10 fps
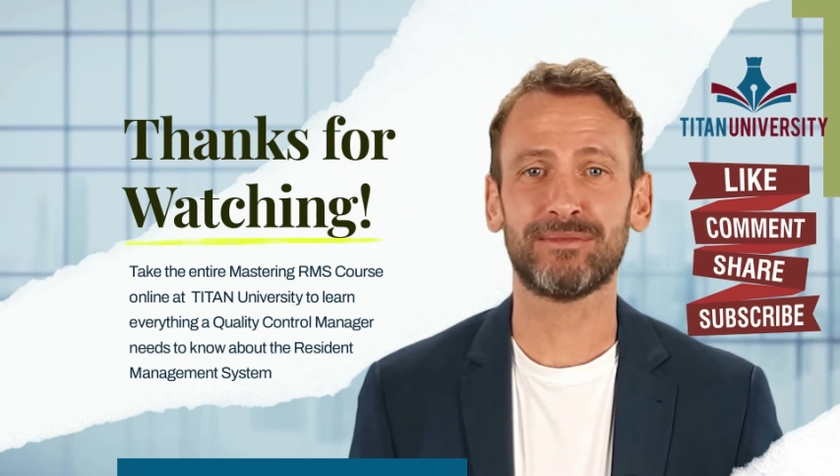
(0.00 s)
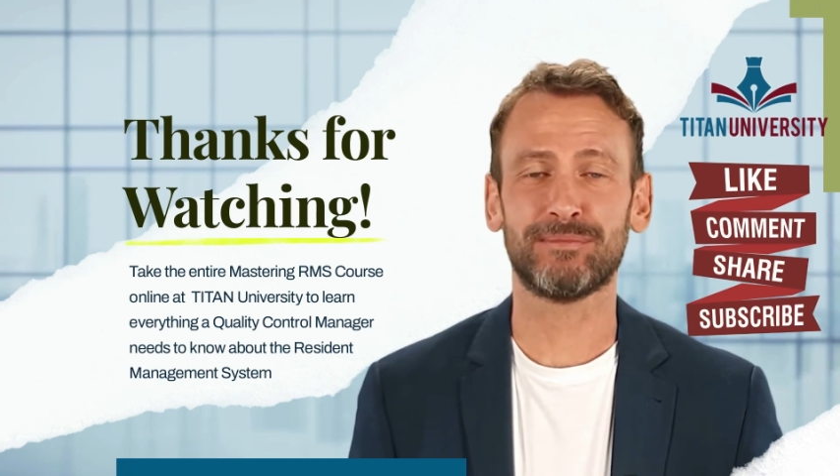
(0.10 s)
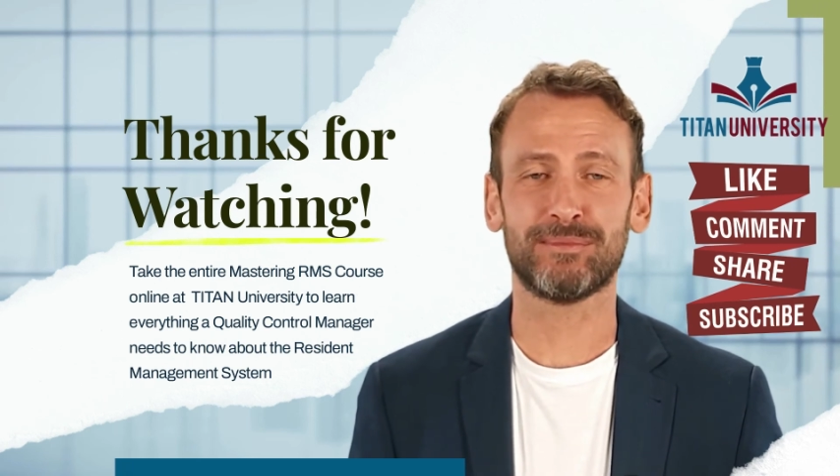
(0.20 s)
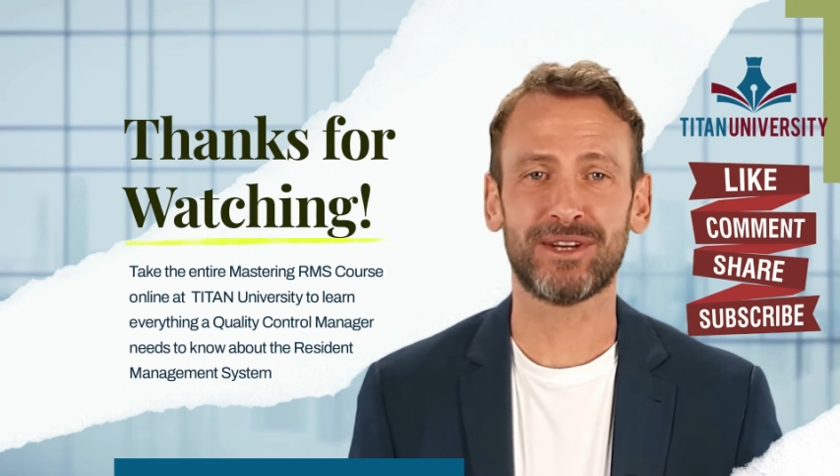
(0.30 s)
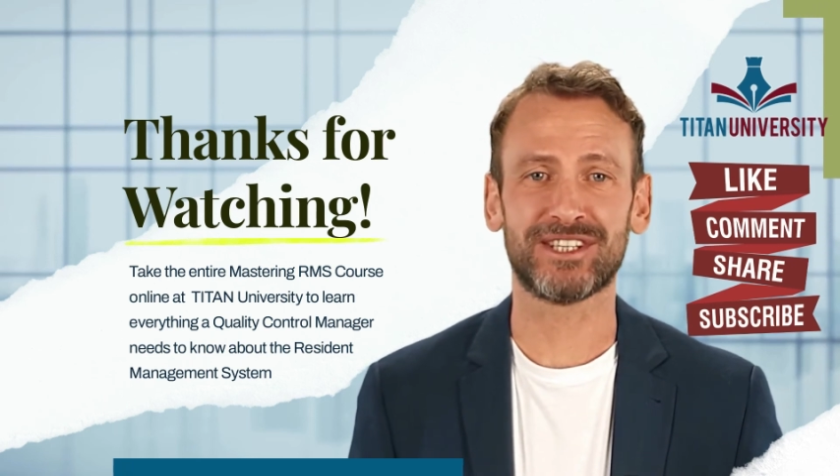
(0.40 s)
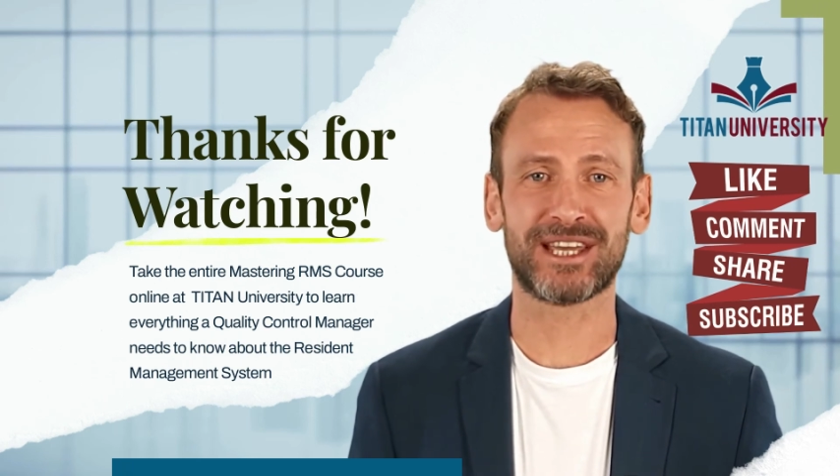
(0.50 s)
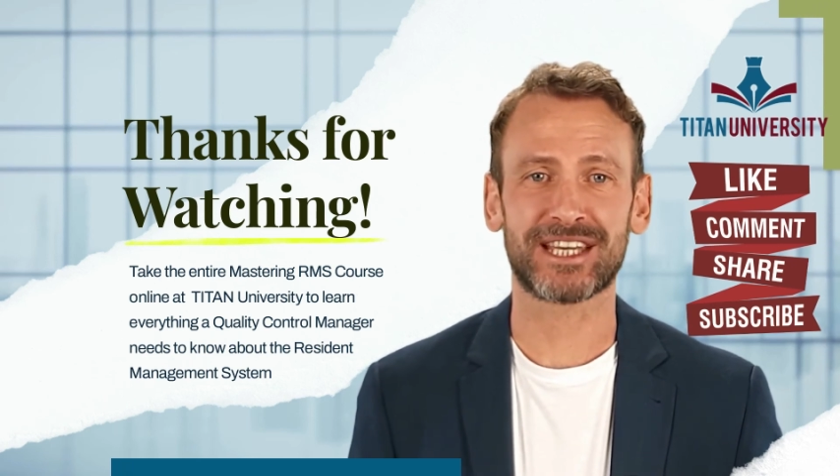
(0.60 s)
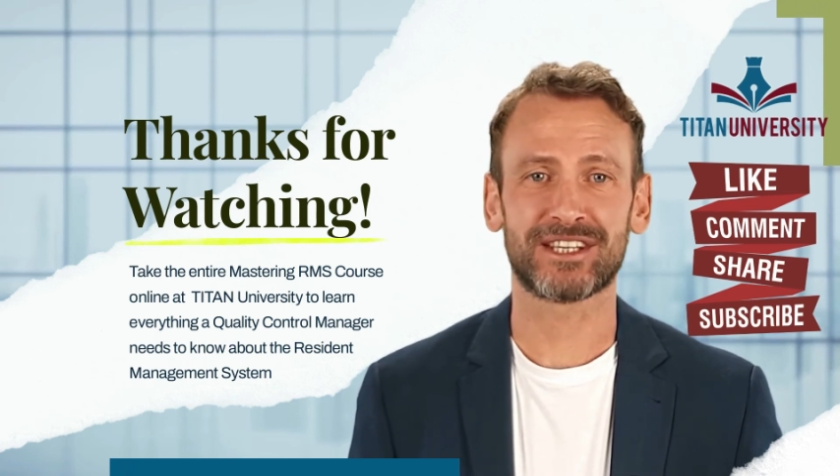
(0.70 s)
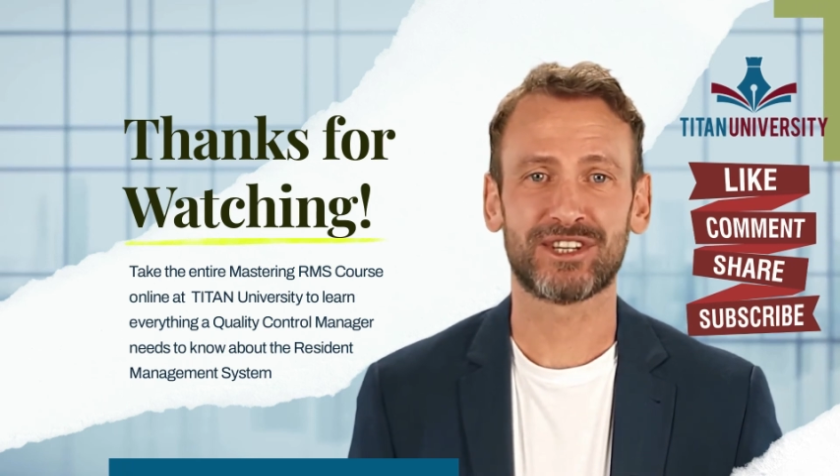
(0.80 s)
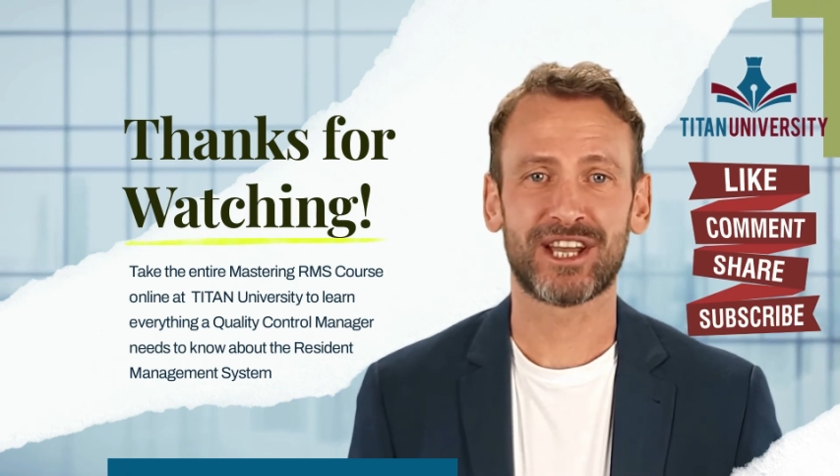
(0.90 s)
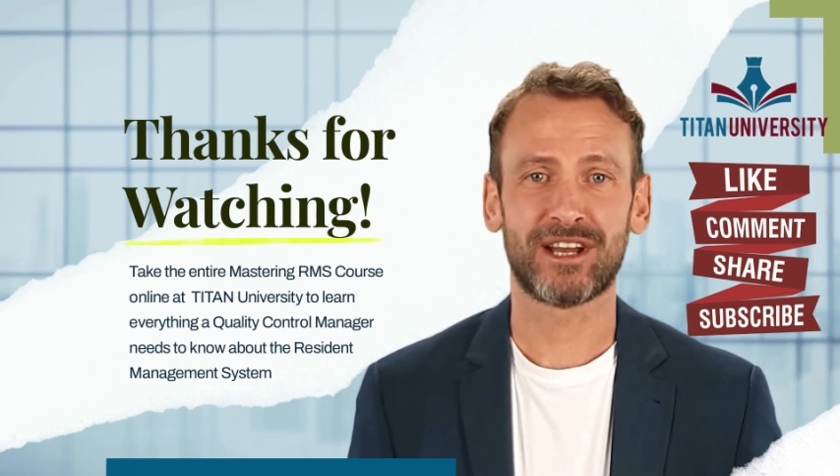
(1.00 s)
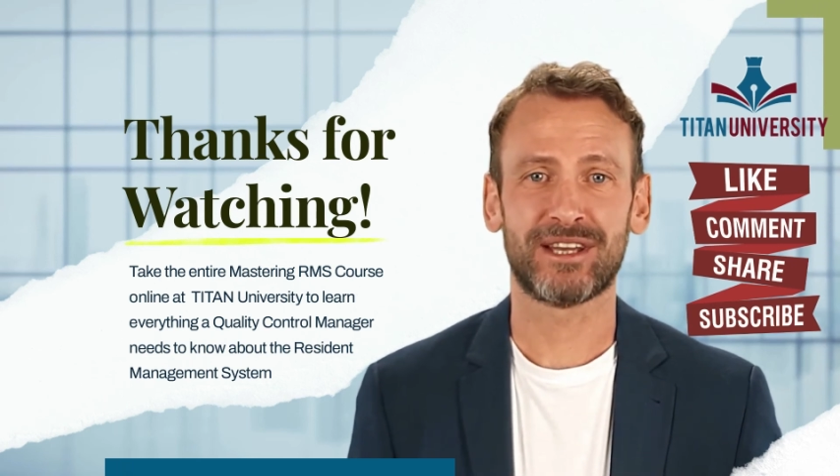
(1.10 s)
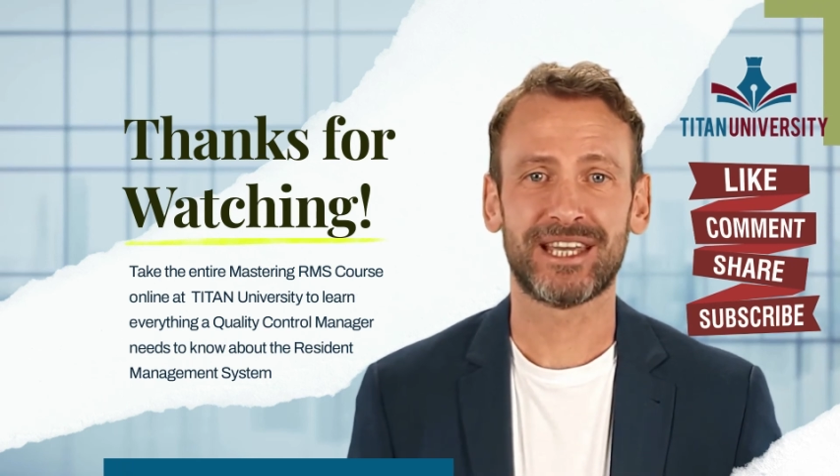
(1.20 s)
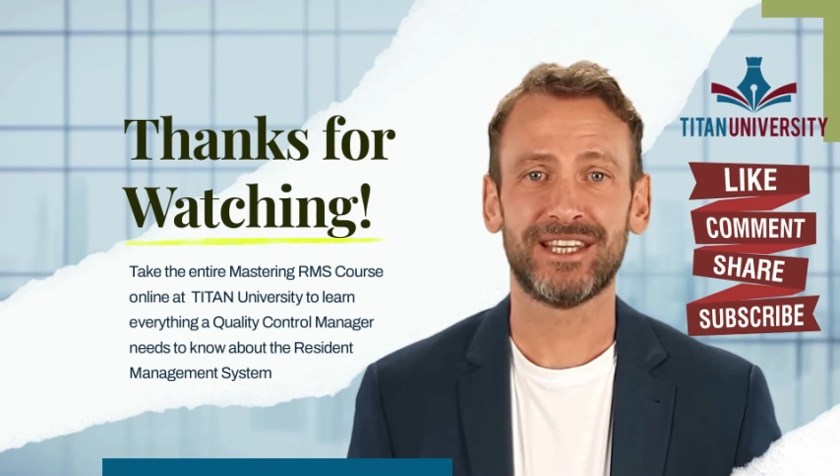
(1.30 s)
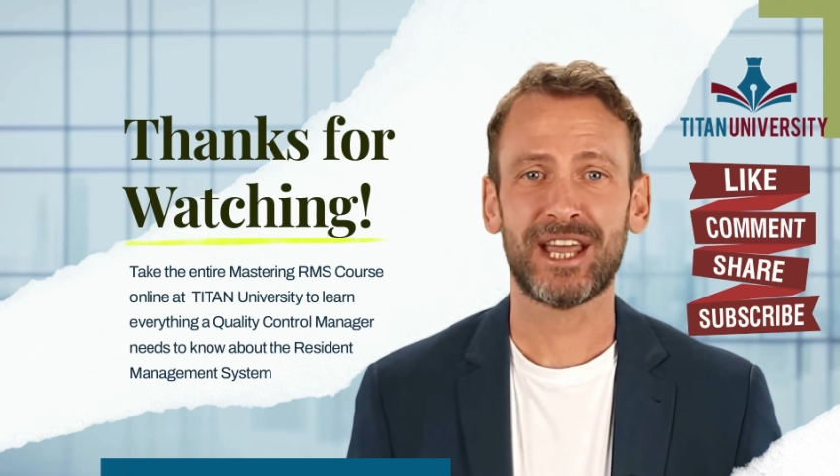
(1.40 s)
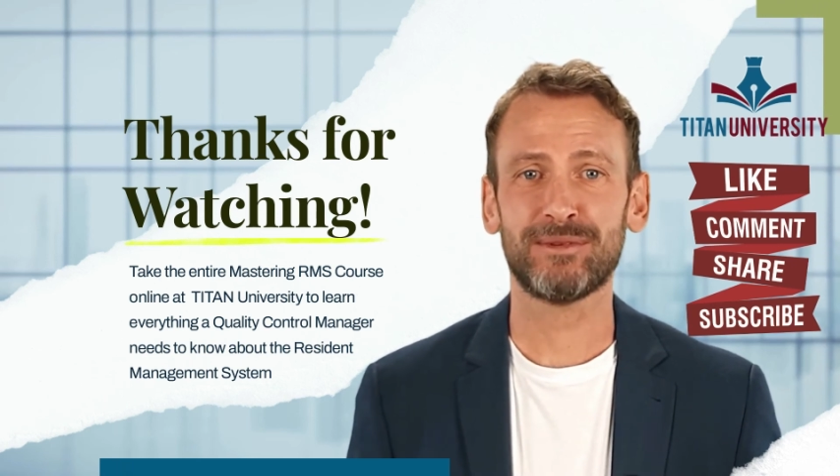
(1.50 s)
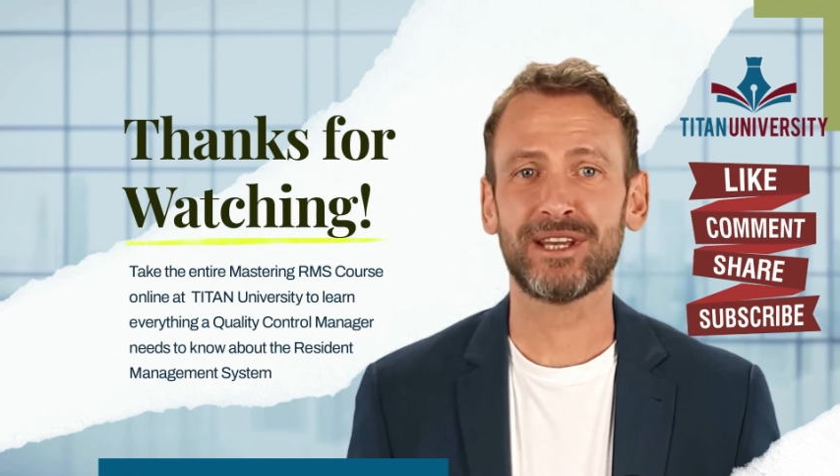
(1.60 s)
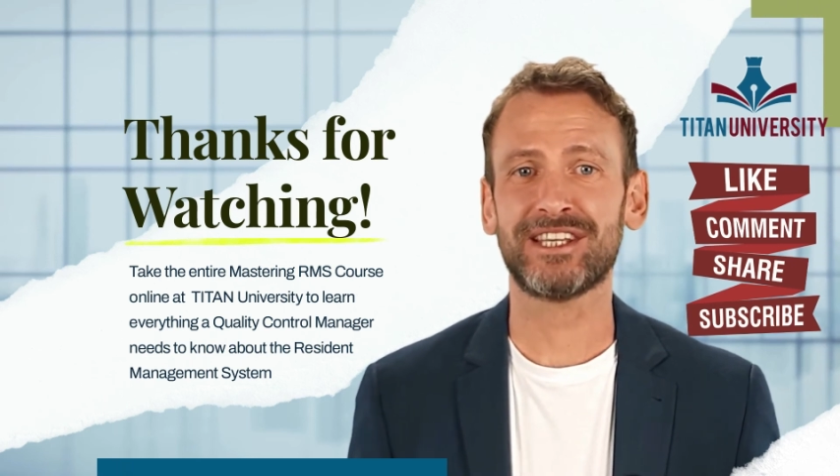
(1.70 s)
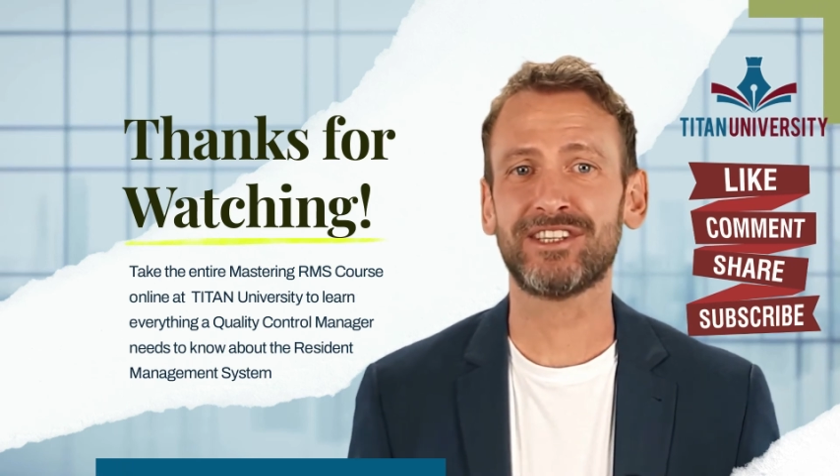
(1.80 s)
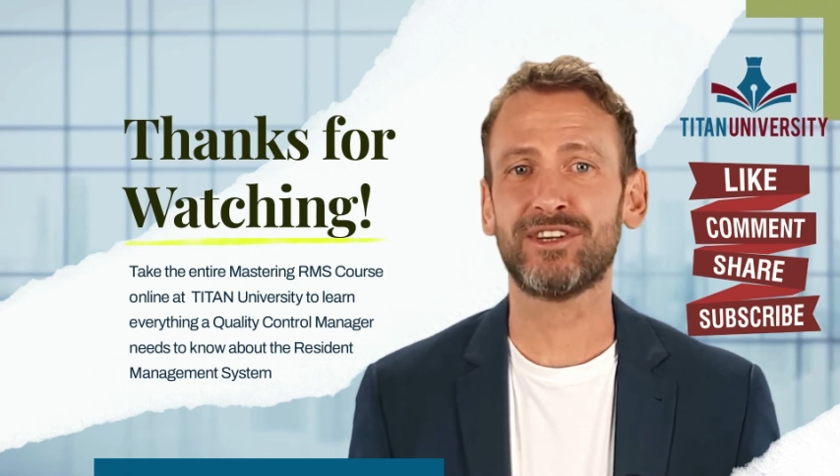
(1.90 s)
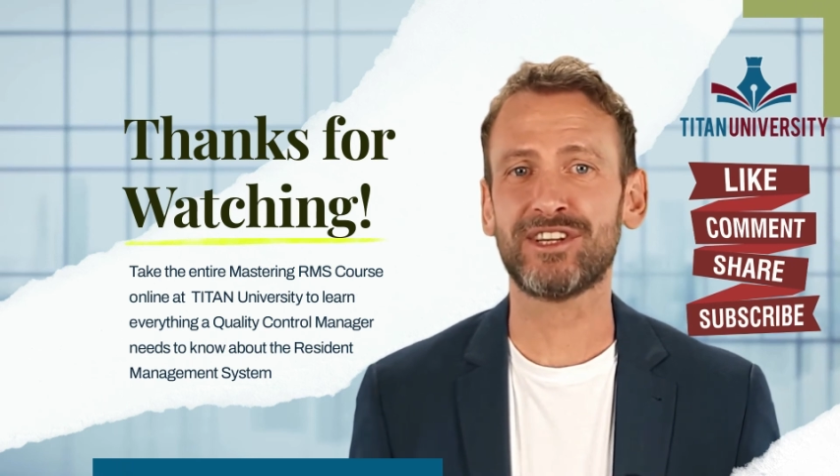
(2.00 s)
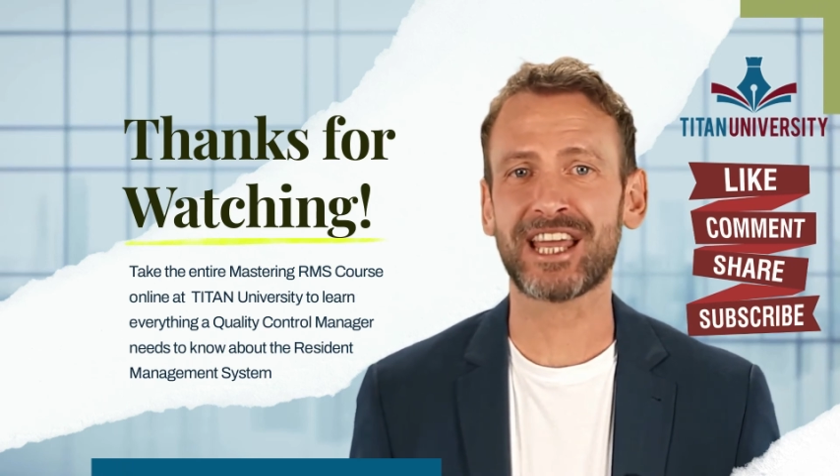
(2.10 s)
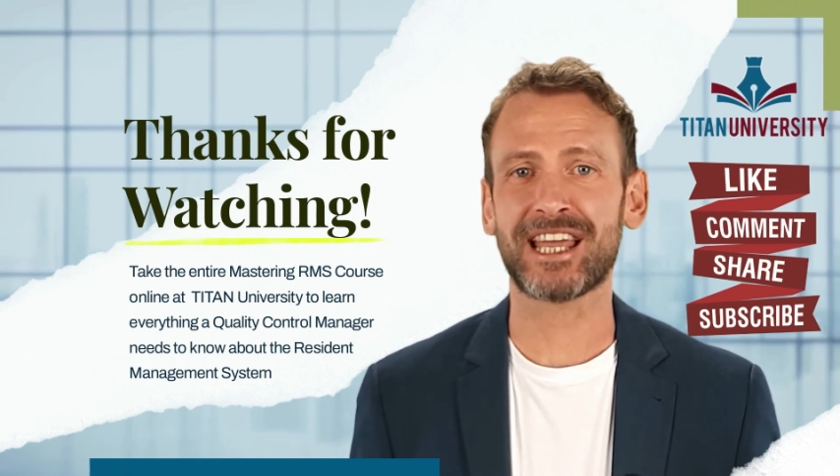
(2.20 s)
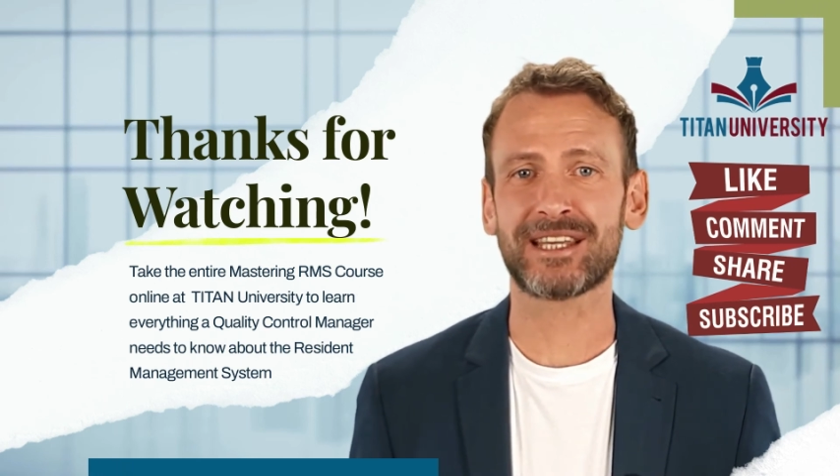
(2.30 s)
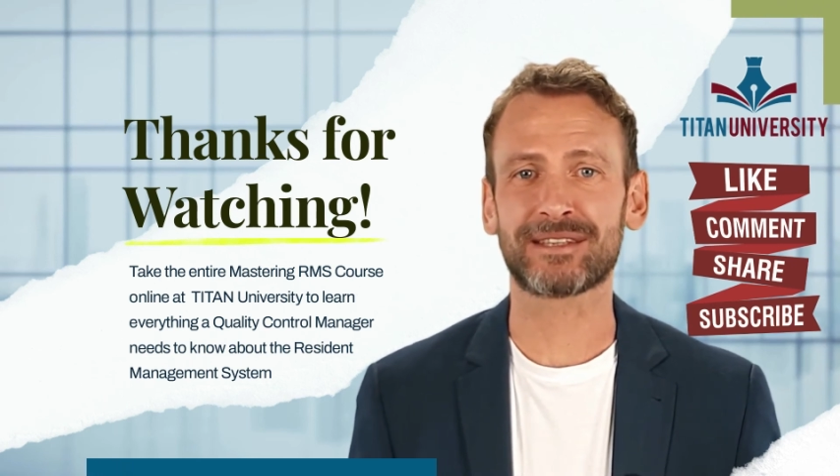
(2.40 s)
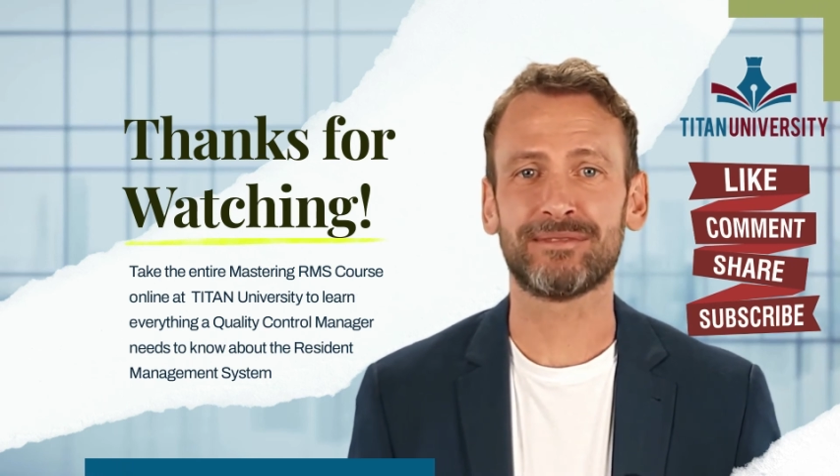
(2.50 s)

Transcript: Please like, share, and comment if you did.